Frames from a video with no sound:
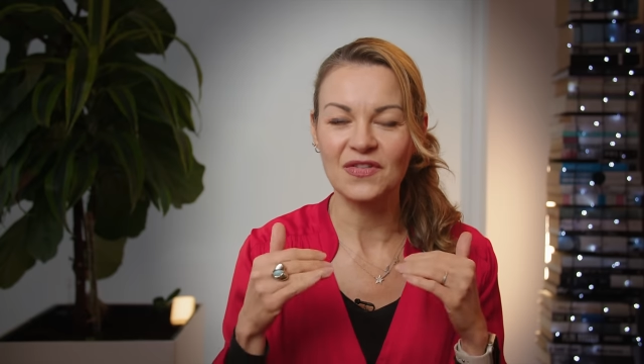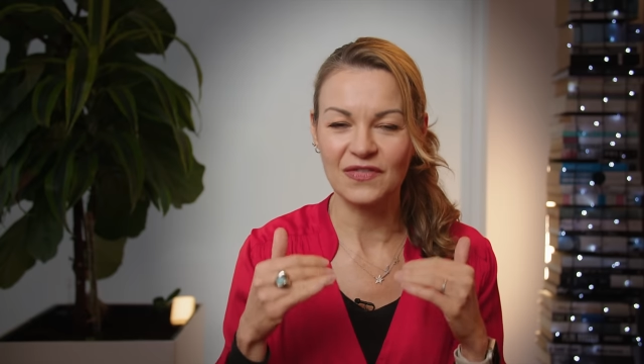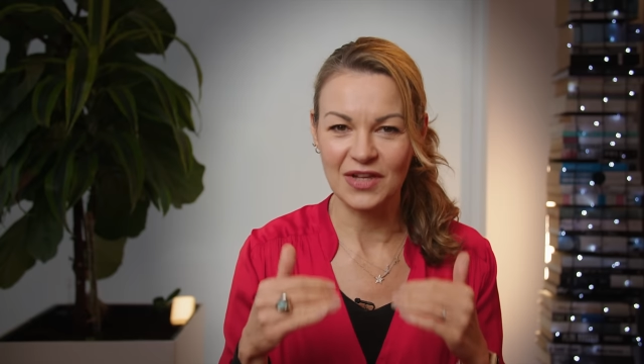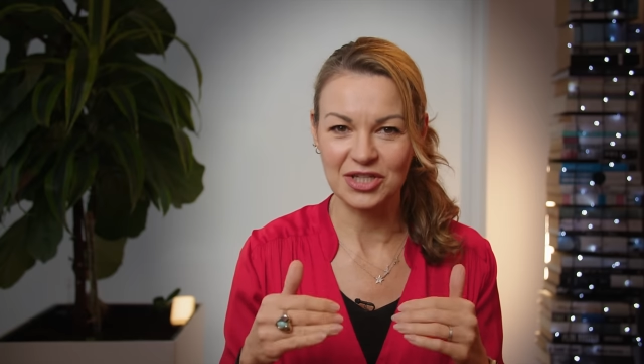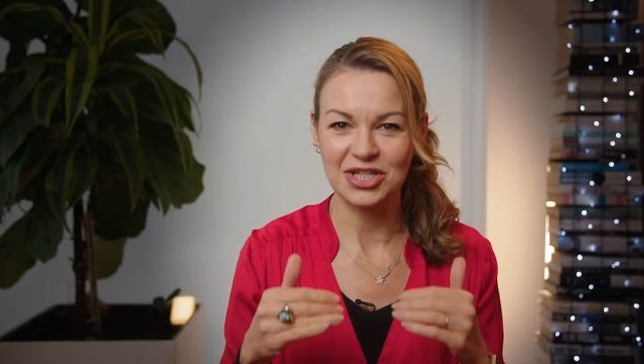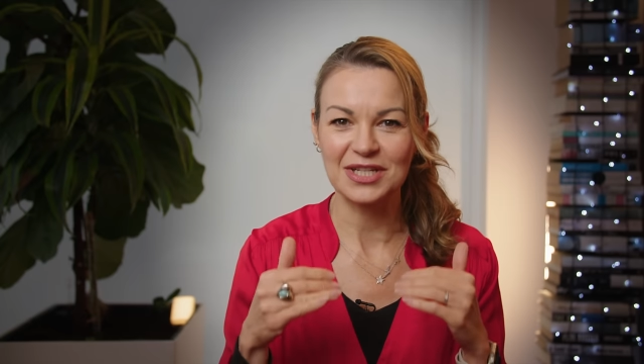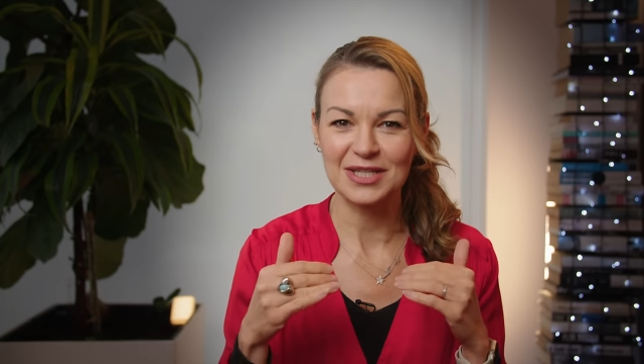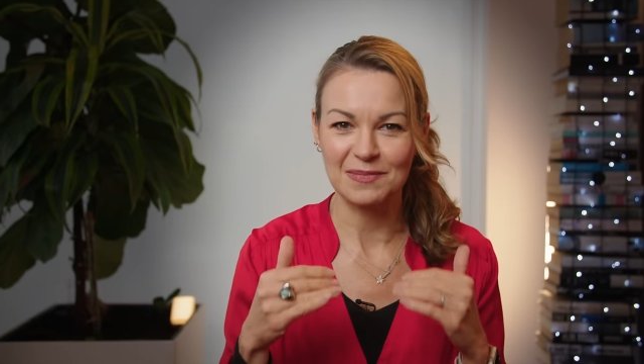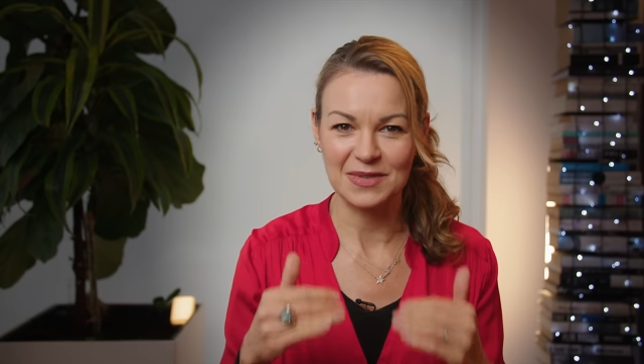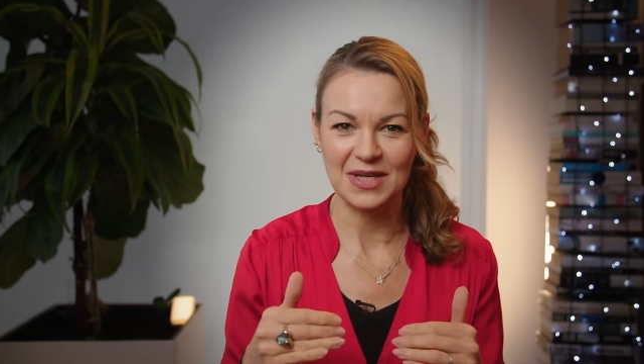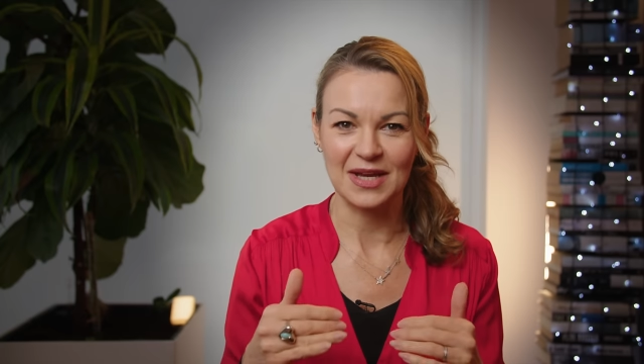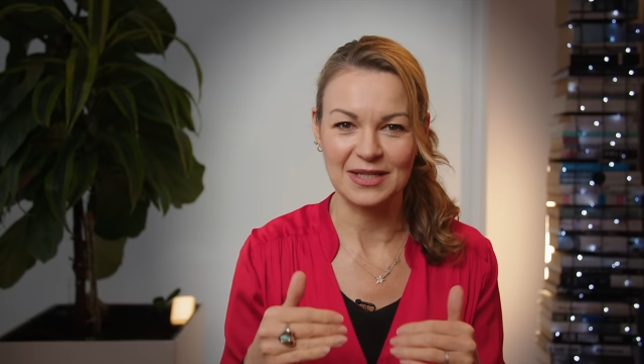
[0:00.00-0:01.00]
the flushing
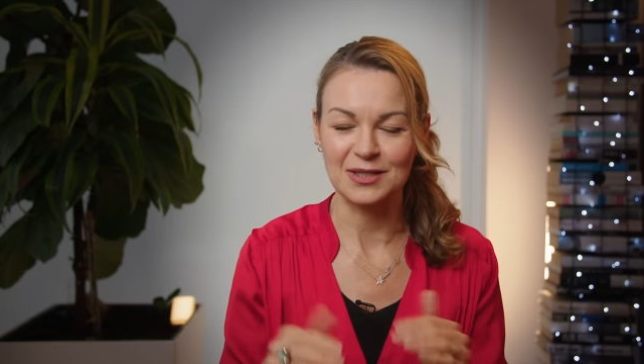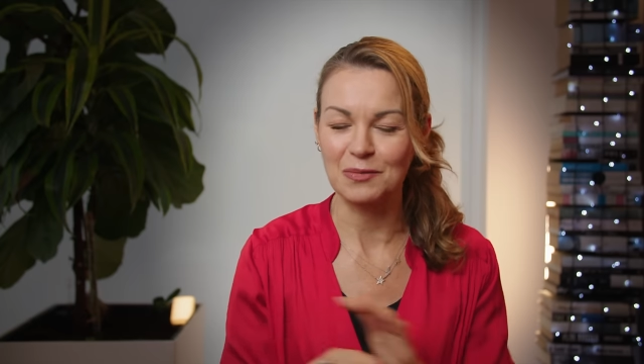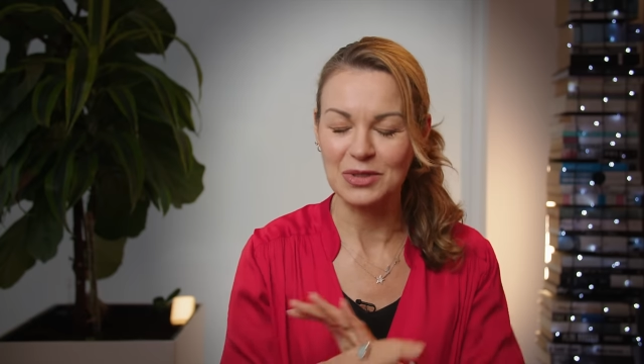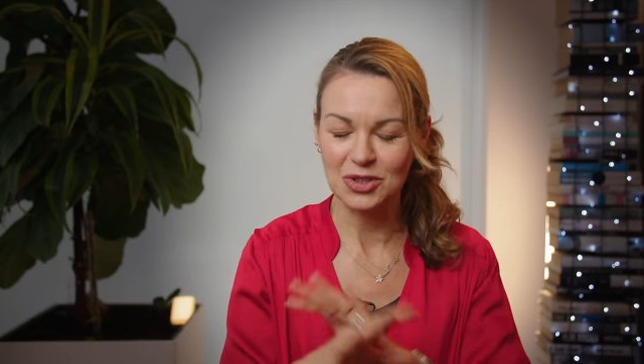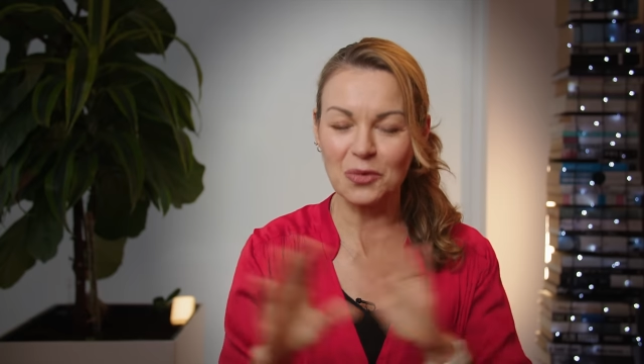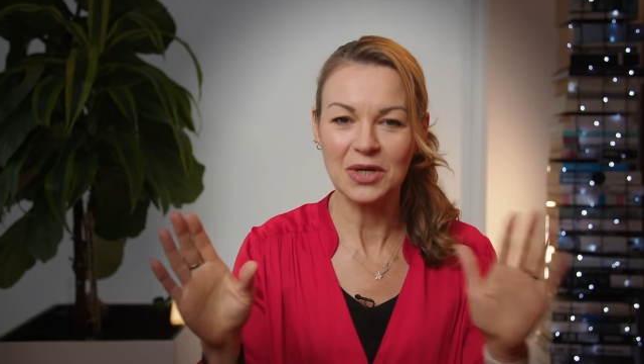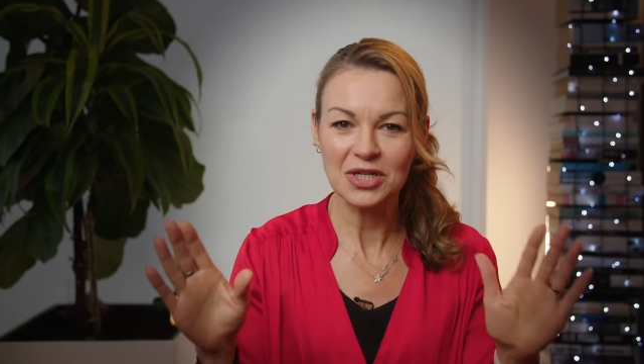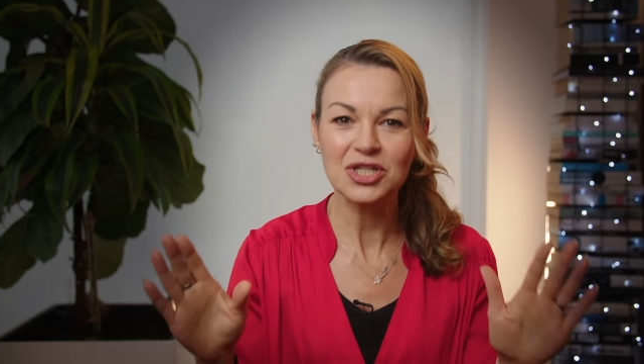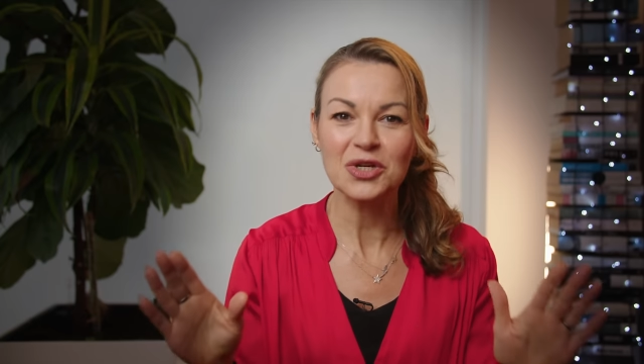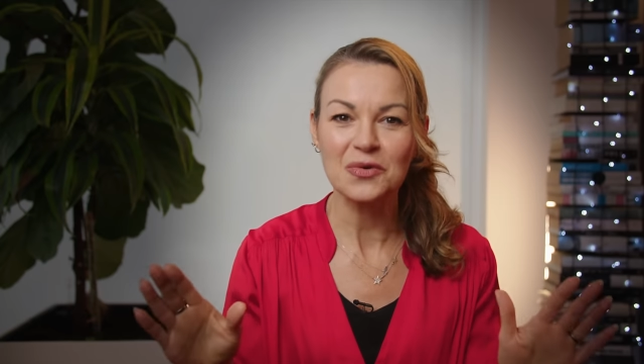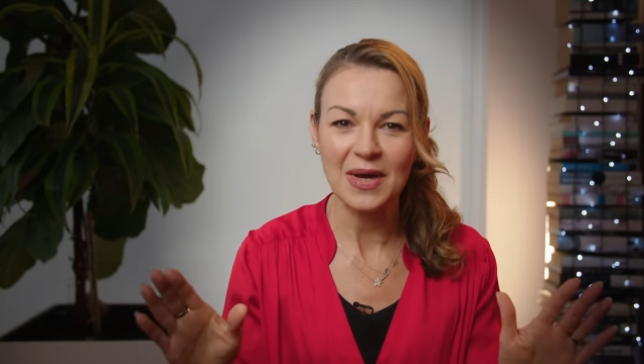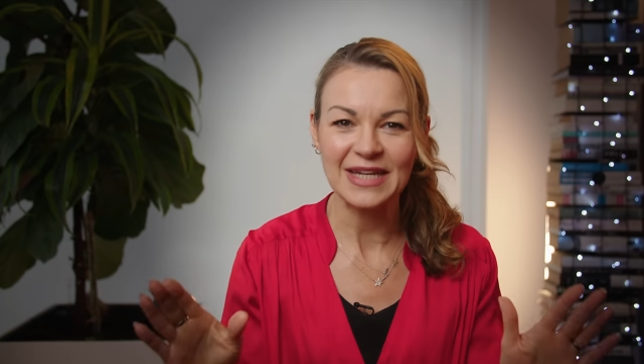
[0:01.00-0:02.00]
subsides. So we don't want to
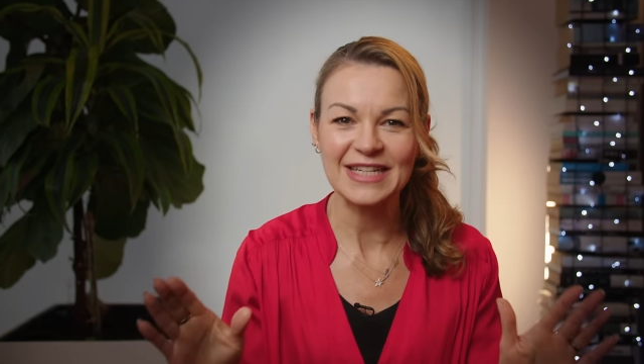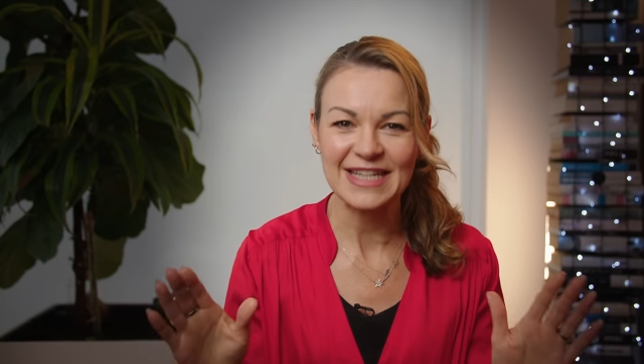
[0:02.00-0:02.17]
do any